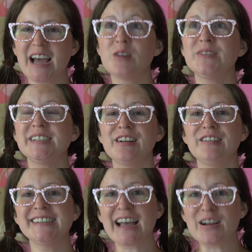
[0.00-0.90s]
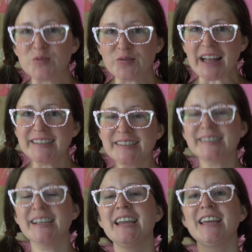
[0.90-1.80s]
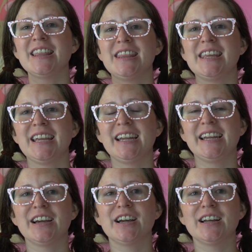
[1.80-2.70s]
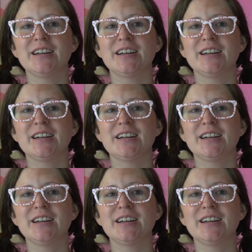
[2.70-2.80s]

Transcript: Adversaries events, the